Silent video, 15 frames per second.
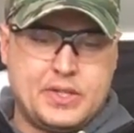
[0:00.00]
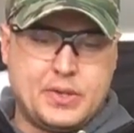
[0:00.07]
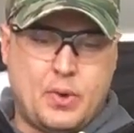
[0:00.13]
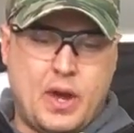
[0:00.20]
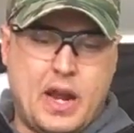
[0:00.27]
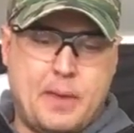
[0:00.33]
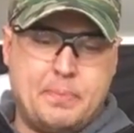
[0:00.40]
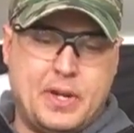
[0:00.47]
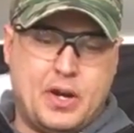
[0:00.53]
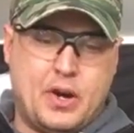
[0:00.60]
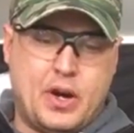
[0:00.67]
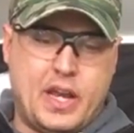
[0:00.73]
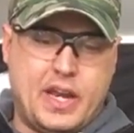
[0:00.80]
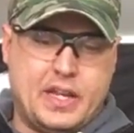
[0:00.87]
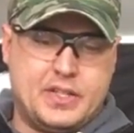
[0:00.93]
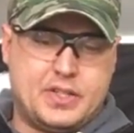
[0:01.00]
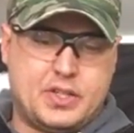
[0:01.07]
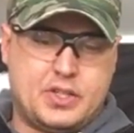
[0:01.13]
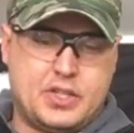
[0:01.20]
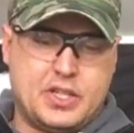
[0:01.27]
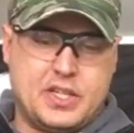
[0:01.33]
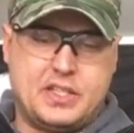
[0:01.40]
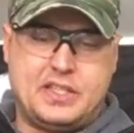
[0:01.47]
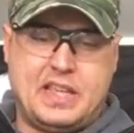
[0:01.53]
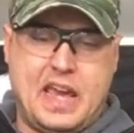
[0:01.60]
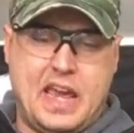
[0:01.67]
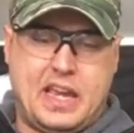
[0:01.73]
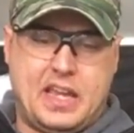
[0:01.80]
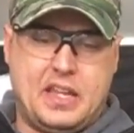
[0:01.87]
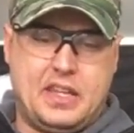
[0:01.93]
So what I'm doing is just
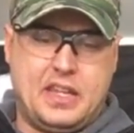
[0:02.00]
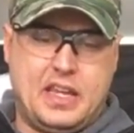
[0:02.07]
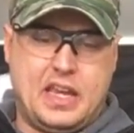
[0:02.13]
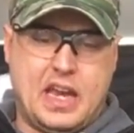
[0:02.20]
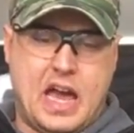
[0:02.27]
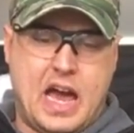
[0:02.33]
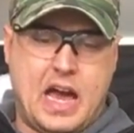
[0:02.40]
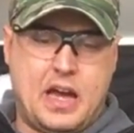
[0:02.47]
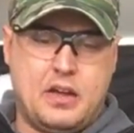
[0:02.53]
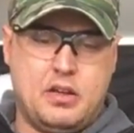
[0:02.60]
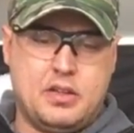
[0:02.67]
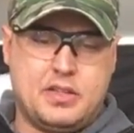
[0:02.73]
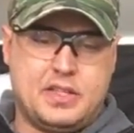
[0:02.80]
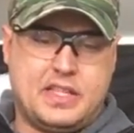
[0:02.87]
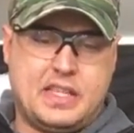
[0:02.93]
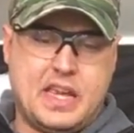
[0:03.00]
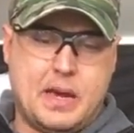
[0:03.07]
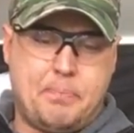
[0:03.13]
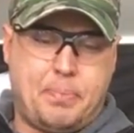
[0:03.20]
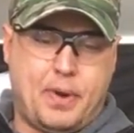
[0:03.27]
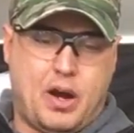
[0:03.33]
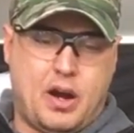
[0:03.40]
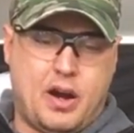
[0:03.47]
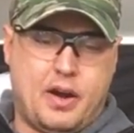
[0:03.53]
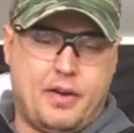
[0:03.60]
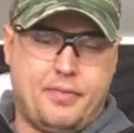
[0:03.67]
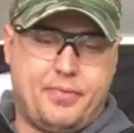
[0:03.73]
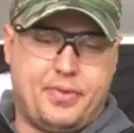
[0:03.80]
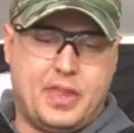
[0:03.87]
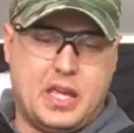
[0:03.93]
taking the tip
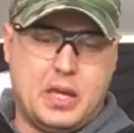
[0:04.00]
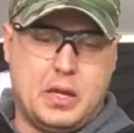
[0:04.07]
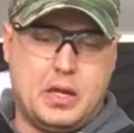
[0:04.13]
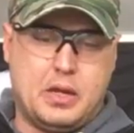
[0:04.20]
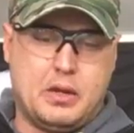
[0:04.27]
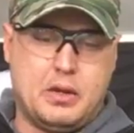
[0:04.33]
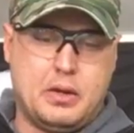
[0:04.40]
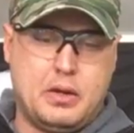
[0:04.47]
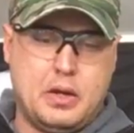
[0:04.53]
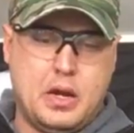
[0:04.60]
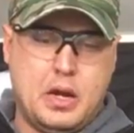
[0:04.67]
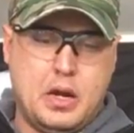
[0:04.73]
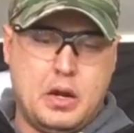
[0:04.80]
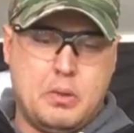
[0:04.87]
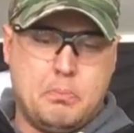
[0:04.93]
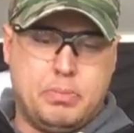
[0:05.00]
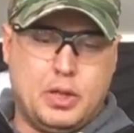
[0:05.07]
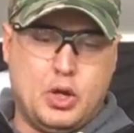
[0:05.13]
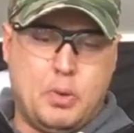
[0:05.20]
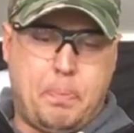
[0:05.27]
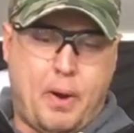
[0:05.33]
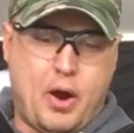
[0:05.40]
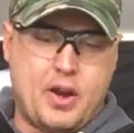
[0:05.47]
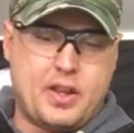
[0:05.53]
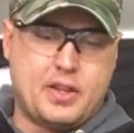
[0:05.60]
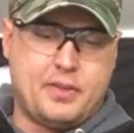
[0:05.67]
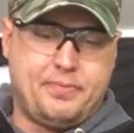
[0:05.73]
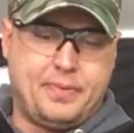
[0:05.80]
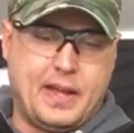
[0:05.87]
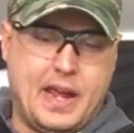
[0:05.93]
of the blue part of
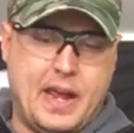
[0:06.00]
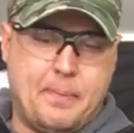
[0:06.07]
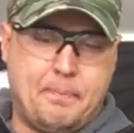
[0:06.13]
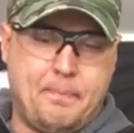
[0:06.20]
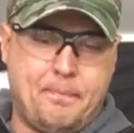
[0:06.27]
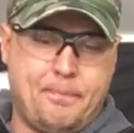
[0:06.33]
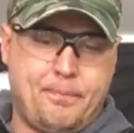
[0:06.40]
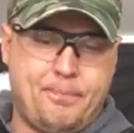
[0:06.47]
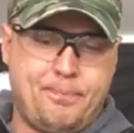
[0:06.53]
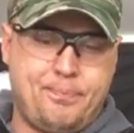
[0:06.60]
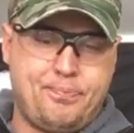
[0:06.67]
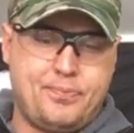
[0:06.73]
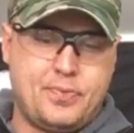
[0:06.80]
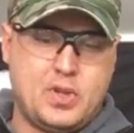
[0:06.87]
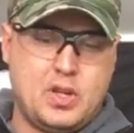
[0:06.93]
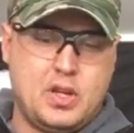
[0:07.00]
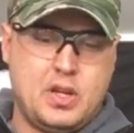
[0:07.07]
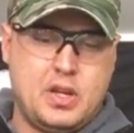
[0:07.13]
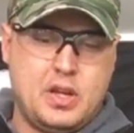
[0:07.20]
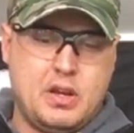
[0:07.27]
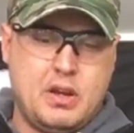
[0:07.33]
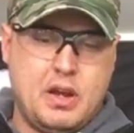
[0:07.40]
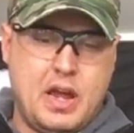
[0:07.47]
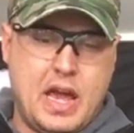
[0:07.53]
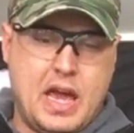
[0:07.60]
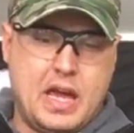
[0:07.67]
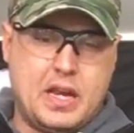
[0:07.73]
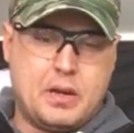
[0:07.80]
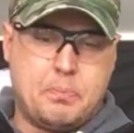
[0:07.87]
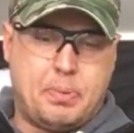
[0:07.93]
the flame
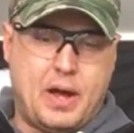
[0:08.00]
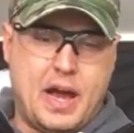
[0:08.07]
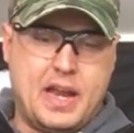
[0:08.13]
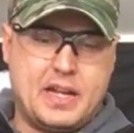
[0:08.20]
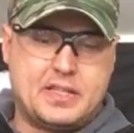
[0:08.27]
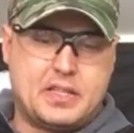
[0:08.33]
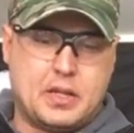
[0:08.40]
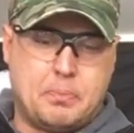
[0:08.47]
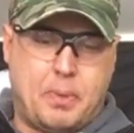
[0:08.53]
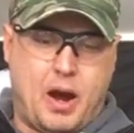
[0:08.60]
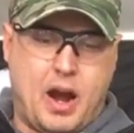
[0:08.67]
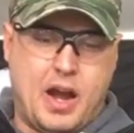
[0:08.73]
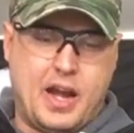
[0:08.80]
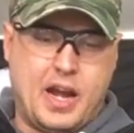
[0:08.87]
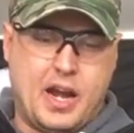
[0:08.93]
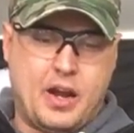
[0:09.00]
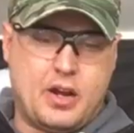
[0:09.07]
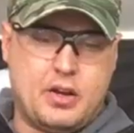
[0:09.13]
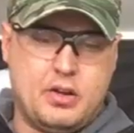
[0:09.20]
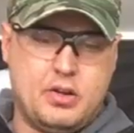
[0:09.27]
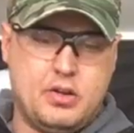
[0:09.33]
and applying it to the bar here.